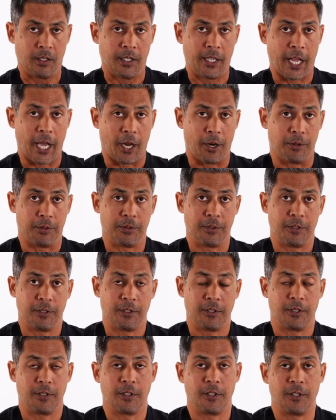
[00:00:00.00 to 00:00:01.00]
Now,
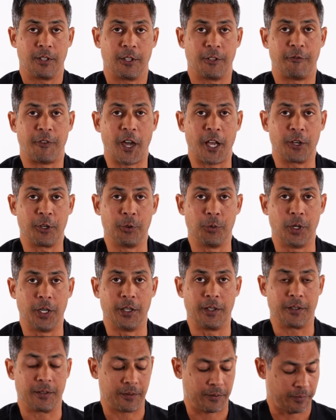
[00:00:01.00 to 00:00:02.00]
the final
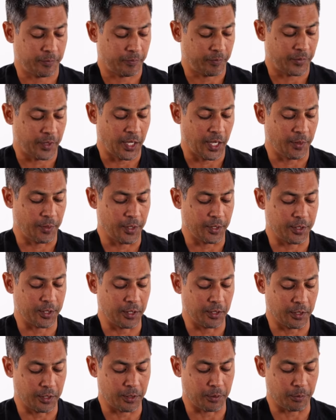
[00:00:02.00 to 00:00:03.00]
one, and this
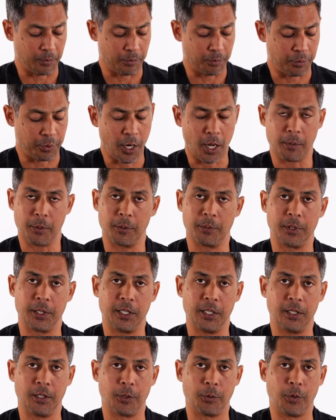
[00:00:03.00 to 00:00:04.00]
is
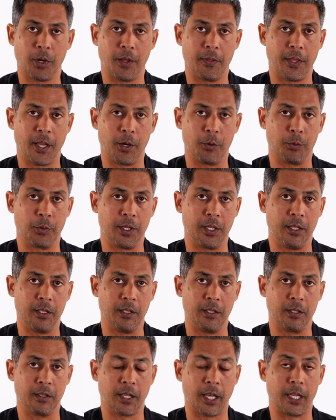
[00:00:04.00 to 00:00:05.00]
probably the one that
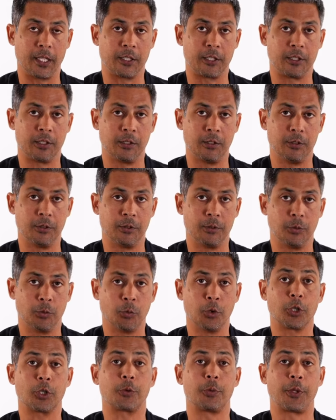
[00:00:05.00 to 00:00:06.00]
we like to
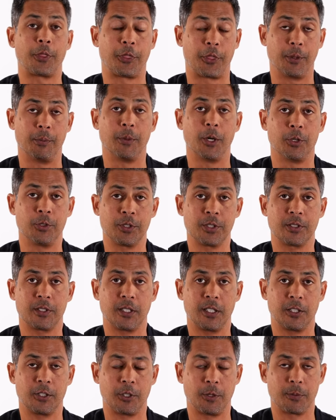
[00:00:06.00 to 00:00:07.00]
work with the most
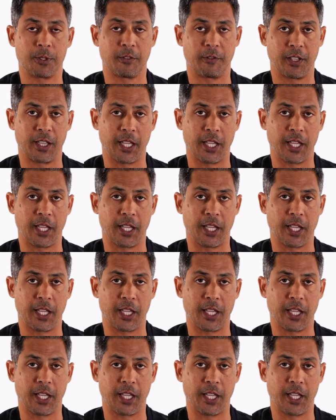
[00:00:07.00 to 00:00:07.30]
in terms of